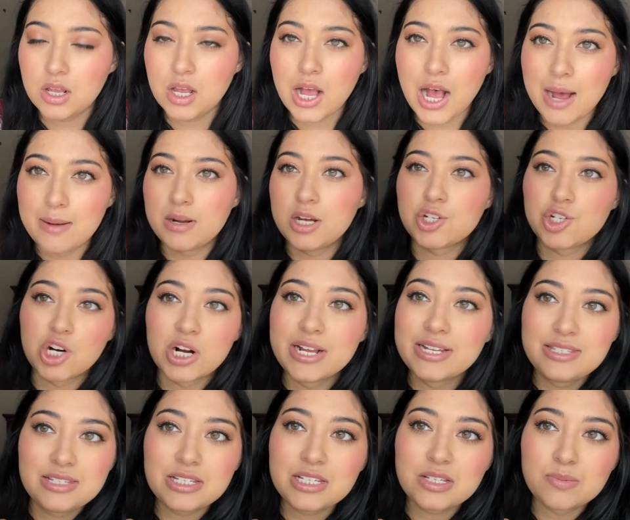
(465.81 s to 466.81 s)
I'm not sure.
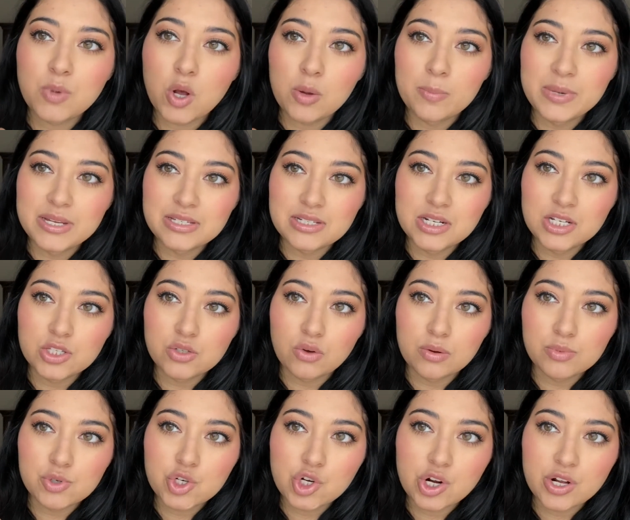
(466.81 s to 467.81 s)
It's a small business, so I'm
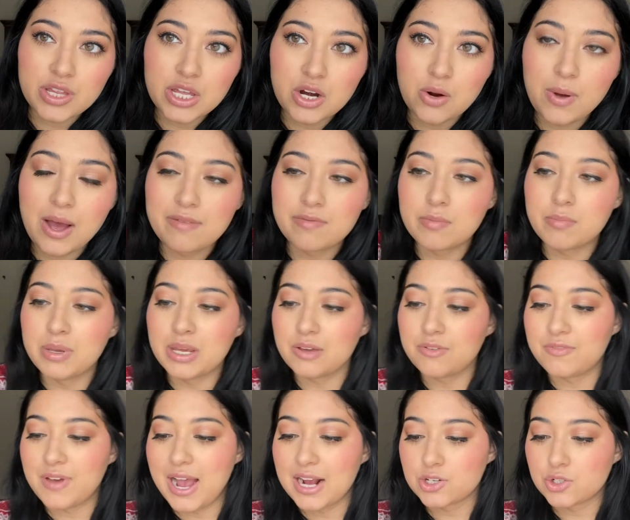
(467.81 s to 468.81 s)
sure they don't have a big
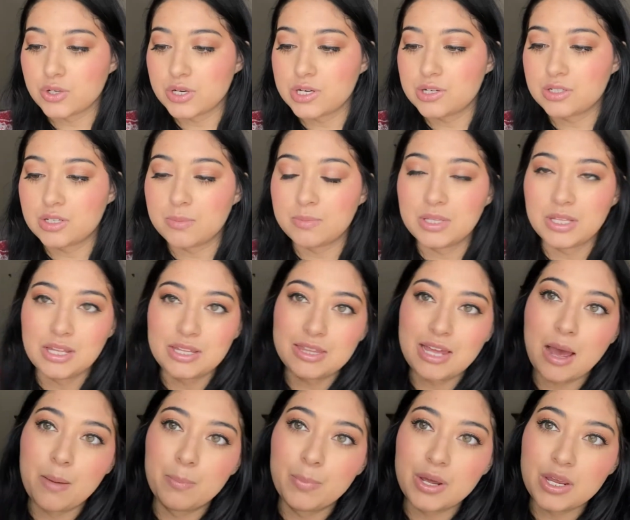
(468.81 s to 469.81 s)
factory or something like
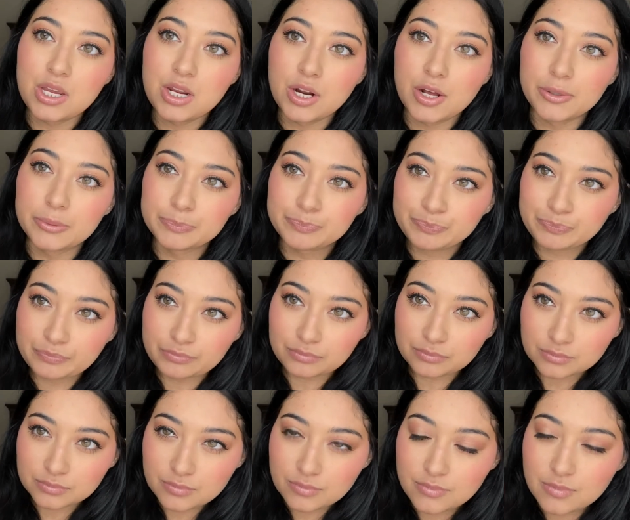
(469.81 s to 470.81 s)
that. But, you know,
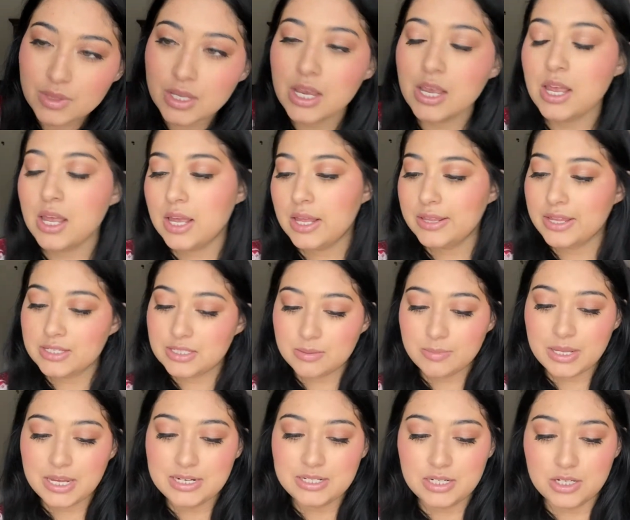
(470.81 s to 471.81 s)
that's
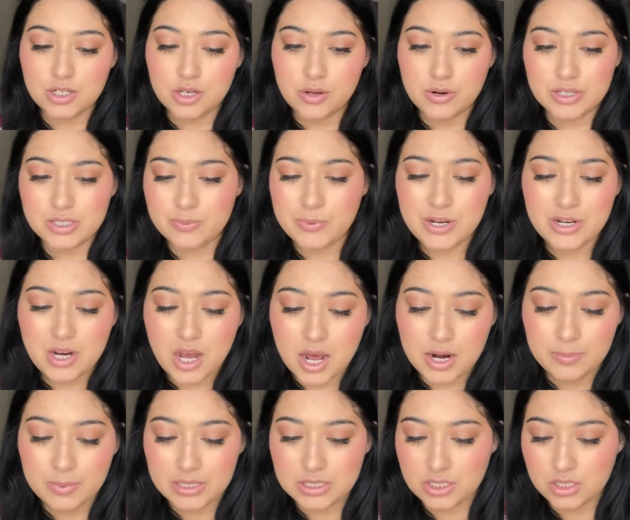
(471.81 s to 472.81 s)
something I did notice, but not a
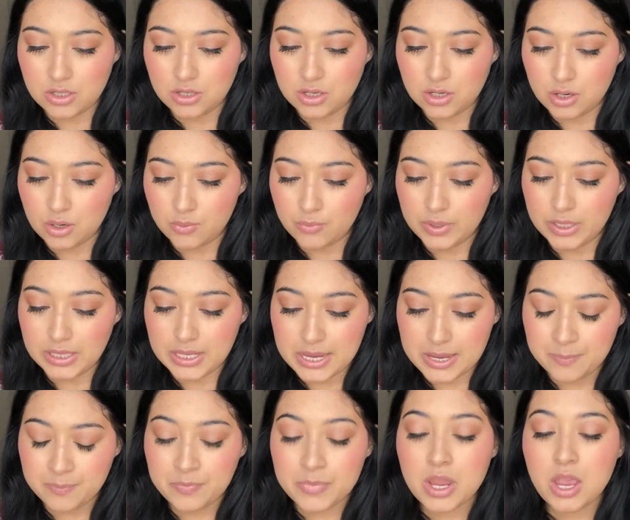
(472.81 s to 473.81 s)
big deal at all, really.